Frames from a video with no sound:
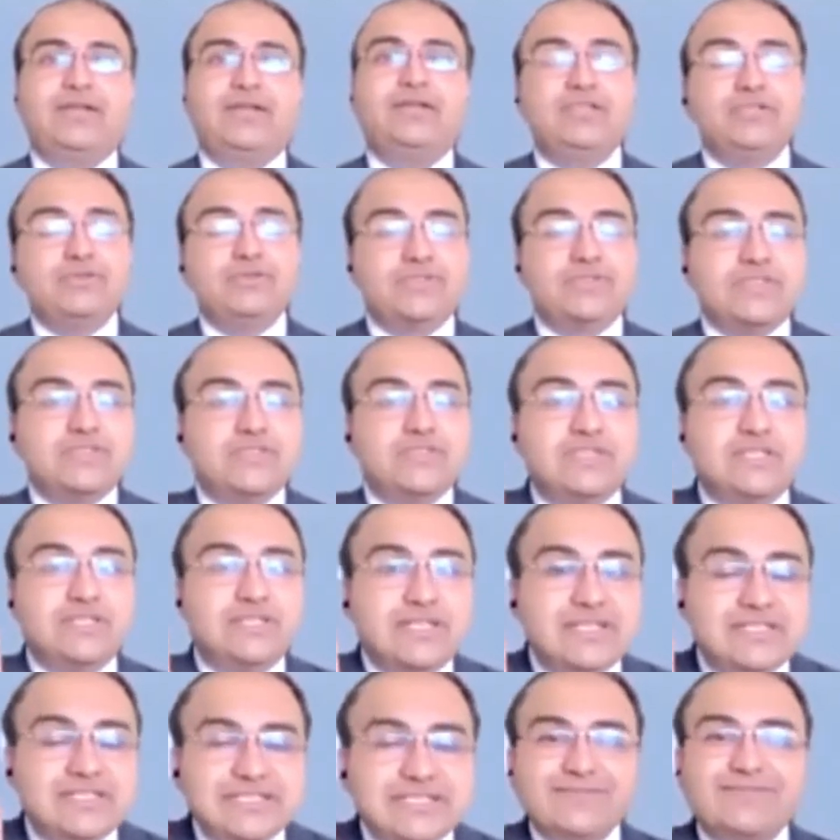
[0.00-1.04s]
reduces the
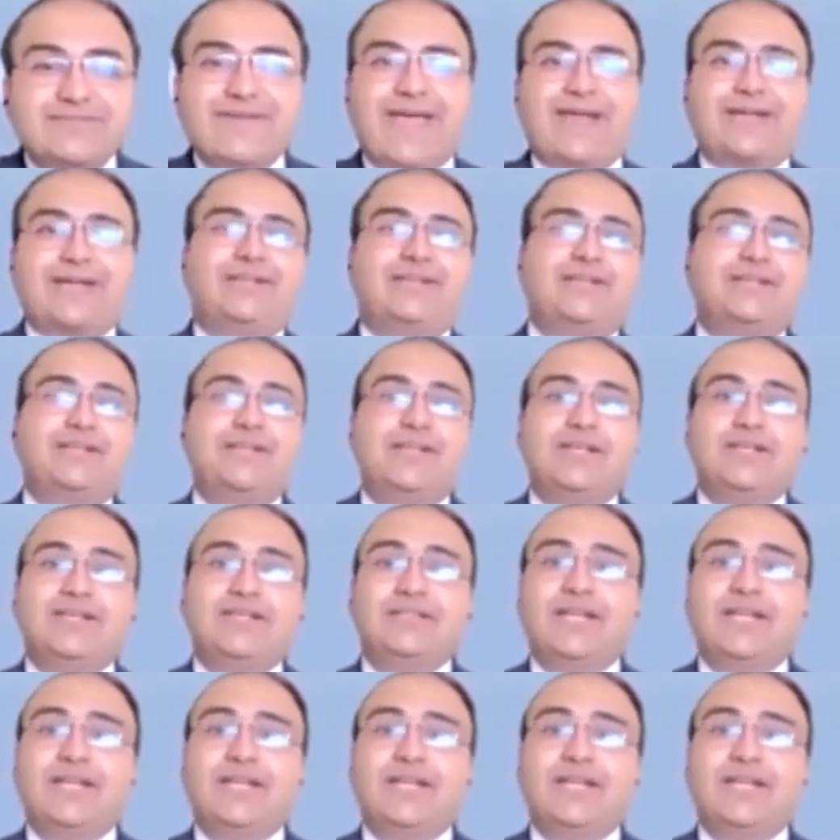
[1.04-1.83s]
risk factor